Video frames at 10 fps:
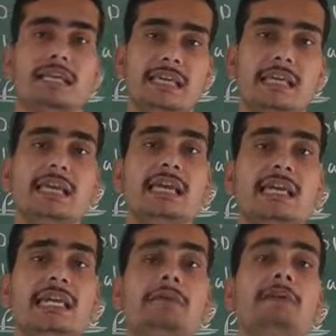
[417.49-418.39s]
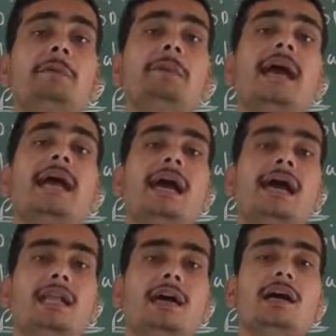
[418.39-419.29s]
He giving
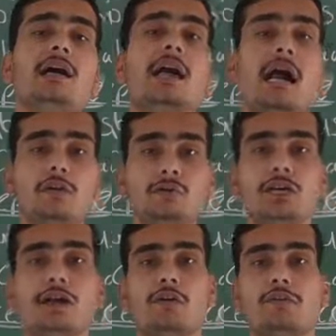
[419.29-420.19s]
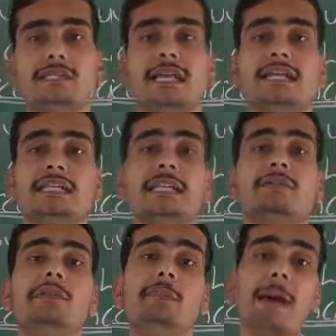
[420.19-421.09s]
my counter offer that
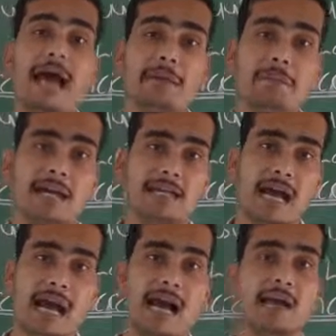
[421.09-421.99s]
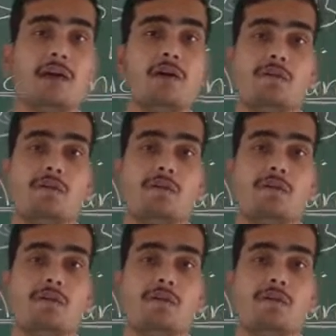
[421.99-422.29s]
he will buy my car